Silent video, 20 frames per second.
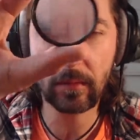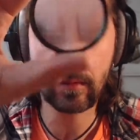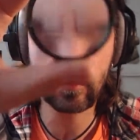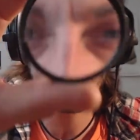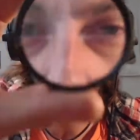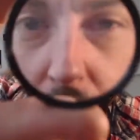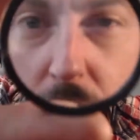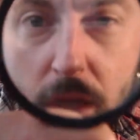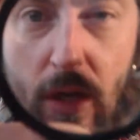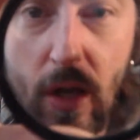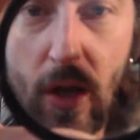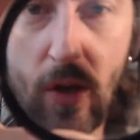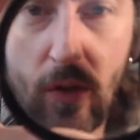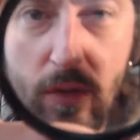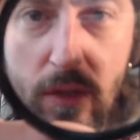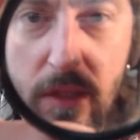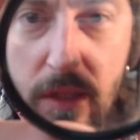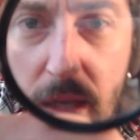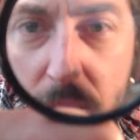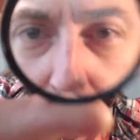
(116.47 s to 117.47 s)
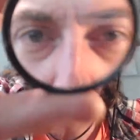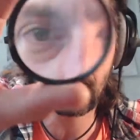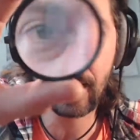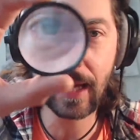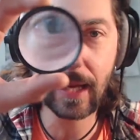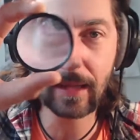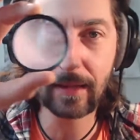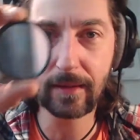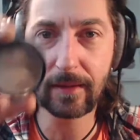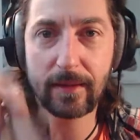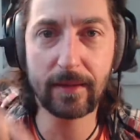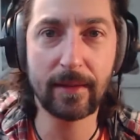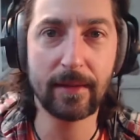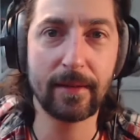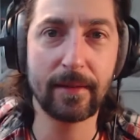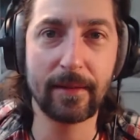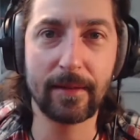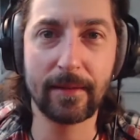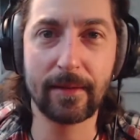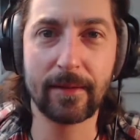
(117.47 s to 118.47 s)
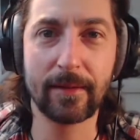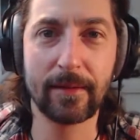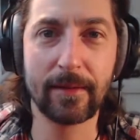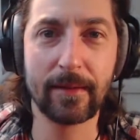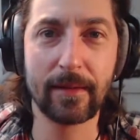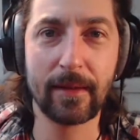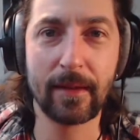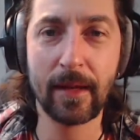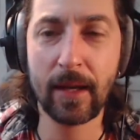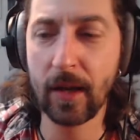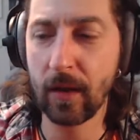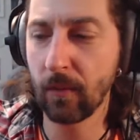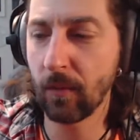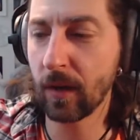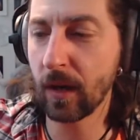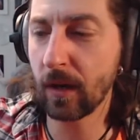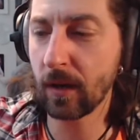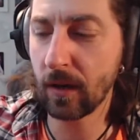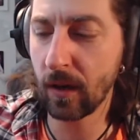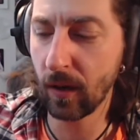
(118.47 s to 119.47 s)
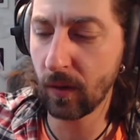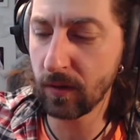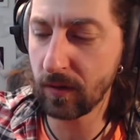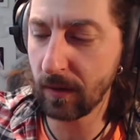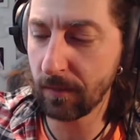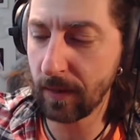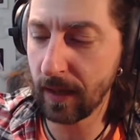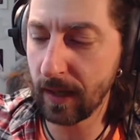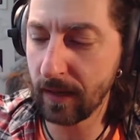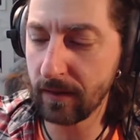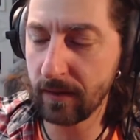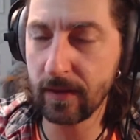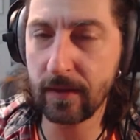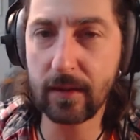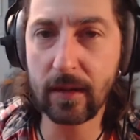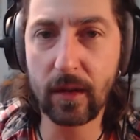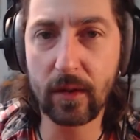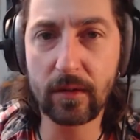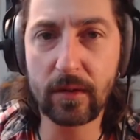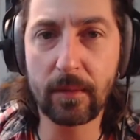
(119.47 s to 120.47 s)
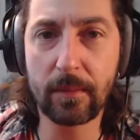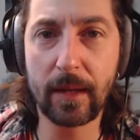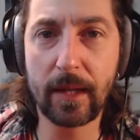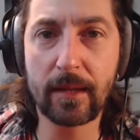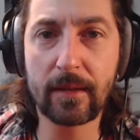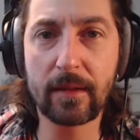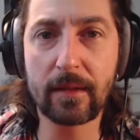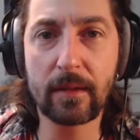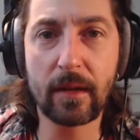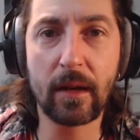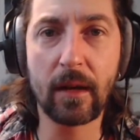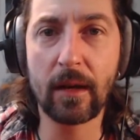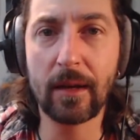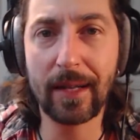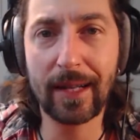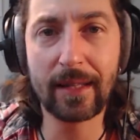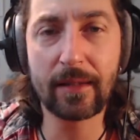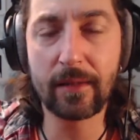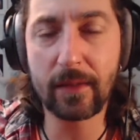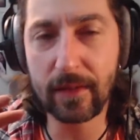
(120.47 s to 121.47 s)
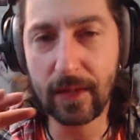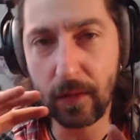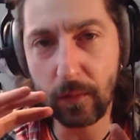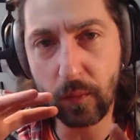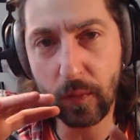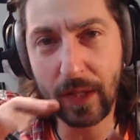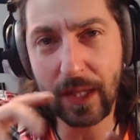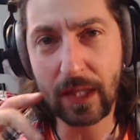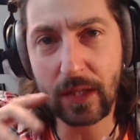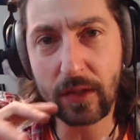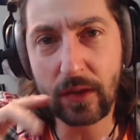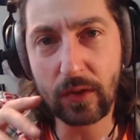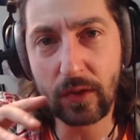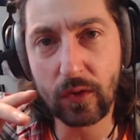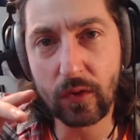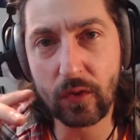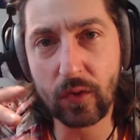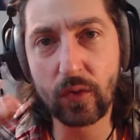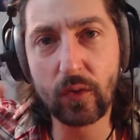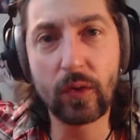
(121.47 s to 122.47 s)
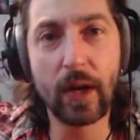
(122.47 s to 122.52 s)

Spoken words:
close-up lenses. What are close-up lenses? Close-up lenses are lenses that we can screw